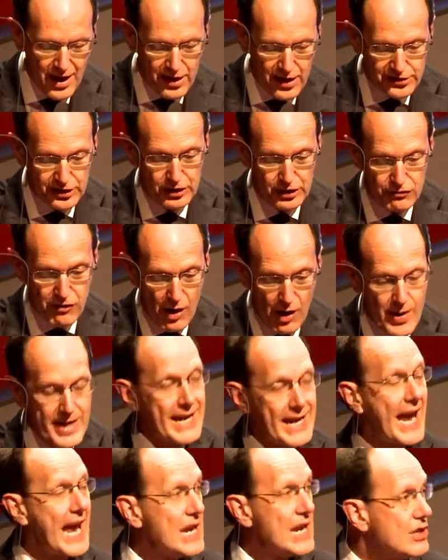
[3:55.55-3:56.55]
It's a
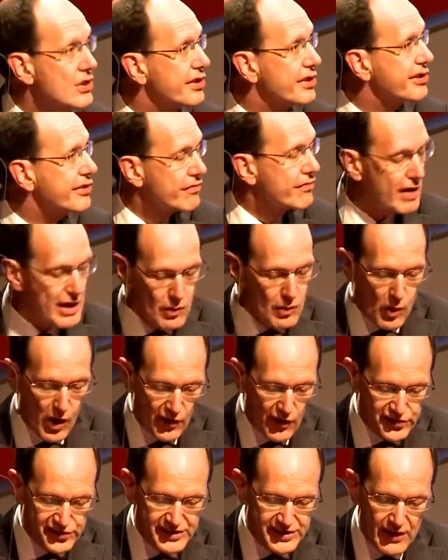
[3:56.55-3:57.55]
growing industry
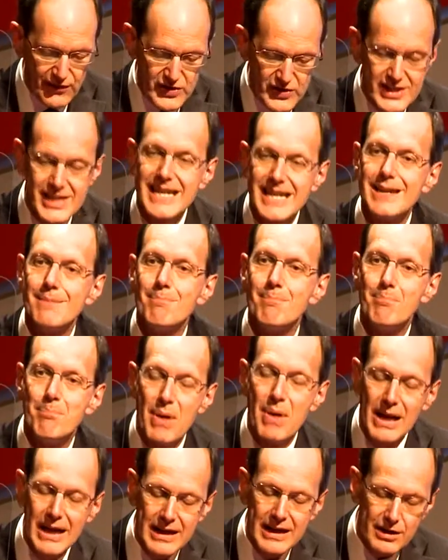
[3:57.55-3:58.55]
worth 17
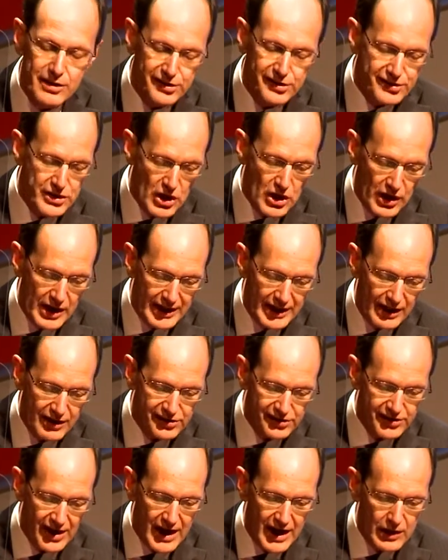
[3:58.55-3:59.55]
billion sterling
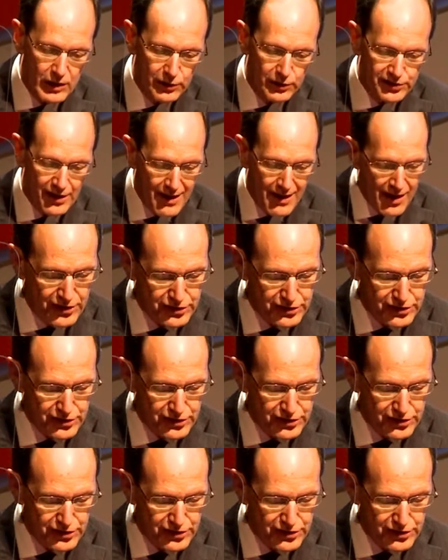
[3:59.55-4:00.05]
in sales,